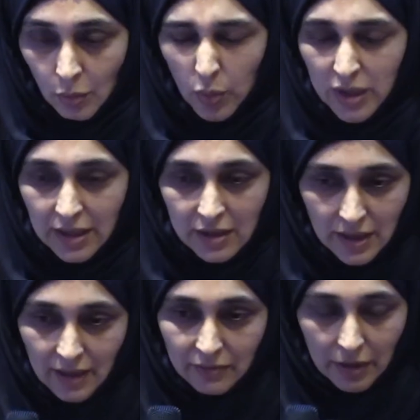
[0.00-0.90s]
We need to
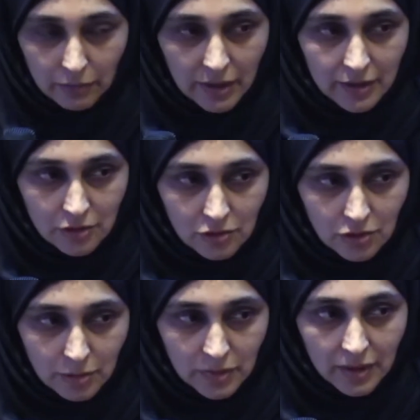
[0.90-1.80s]
have that
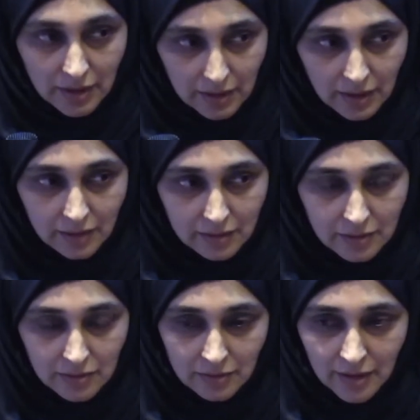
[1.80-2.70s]
relationship that
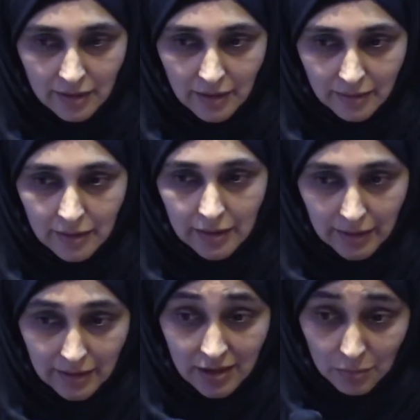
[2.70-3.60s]
connects. And I think it
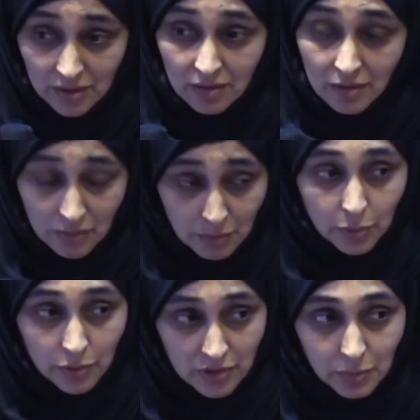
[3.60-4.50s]
has to be the
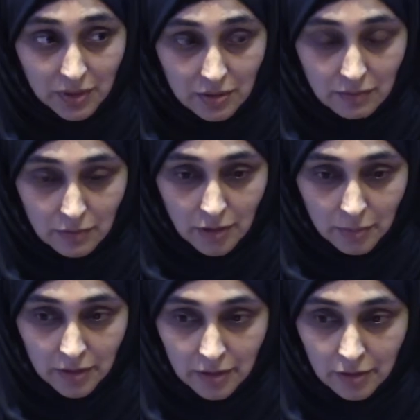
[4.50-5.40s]
broader space of
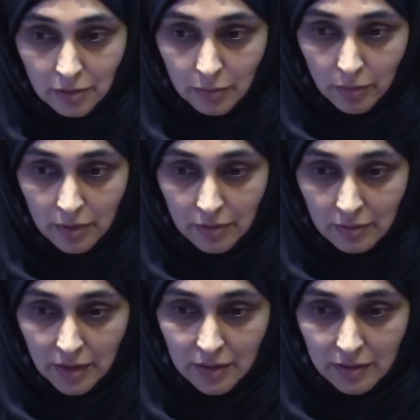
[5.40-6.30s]
ulama, you know, whether
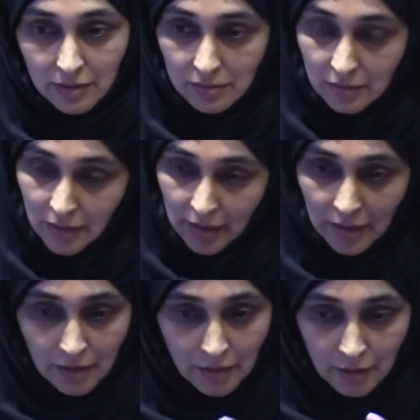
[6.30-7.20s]
it's
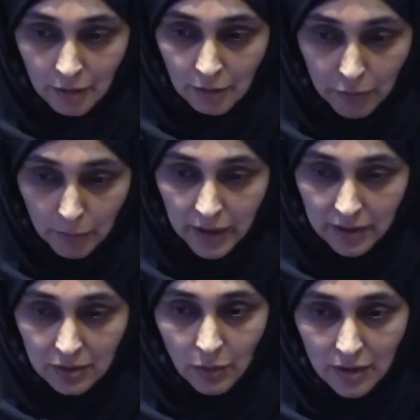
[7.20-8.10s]
from
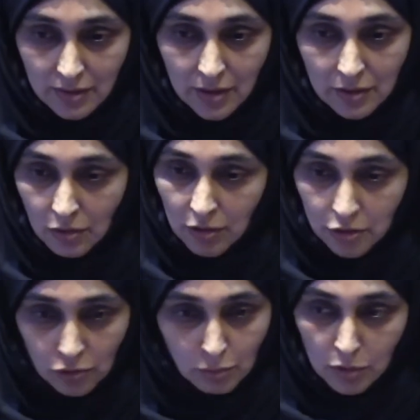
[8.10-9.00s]
X, Y, Z,
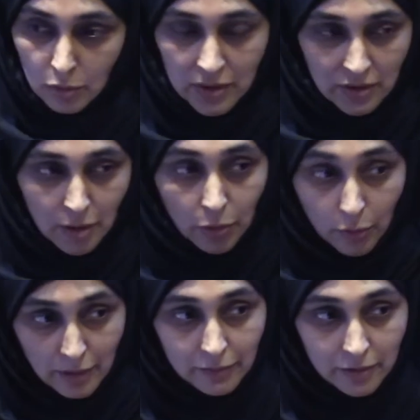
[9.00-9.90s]
college or Mumbai, South or
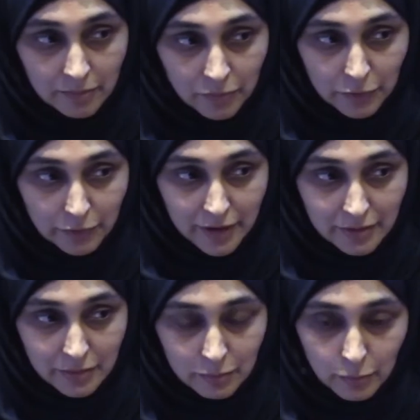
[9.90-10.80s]
whatever,
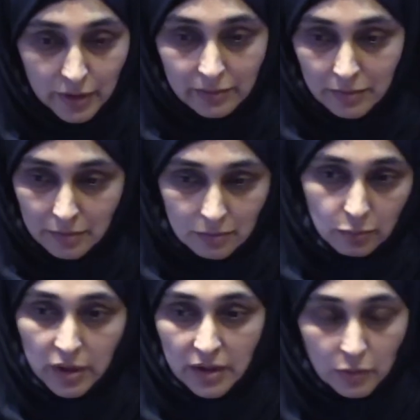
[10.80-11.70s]
right? We
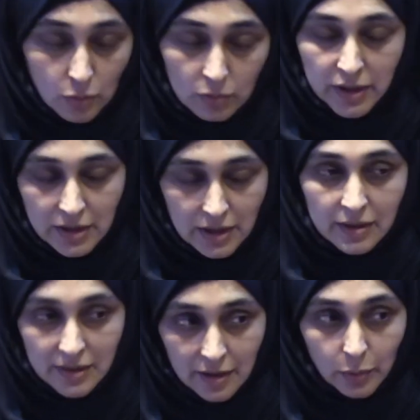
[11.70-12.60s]
all need to
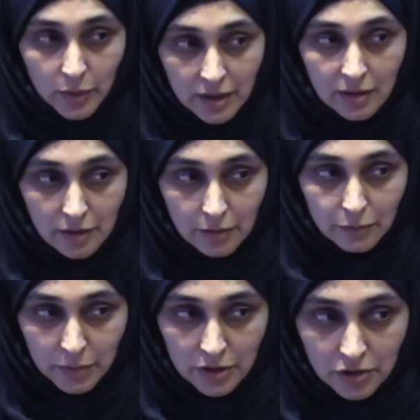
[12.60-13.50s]
understand that we can learn
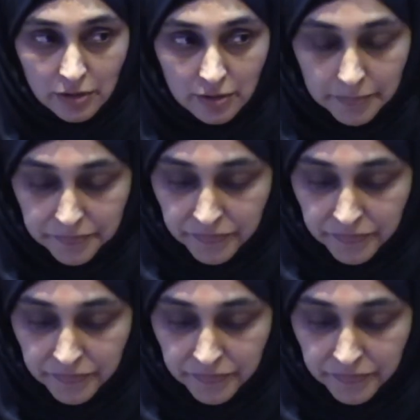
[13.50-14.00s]
from each other.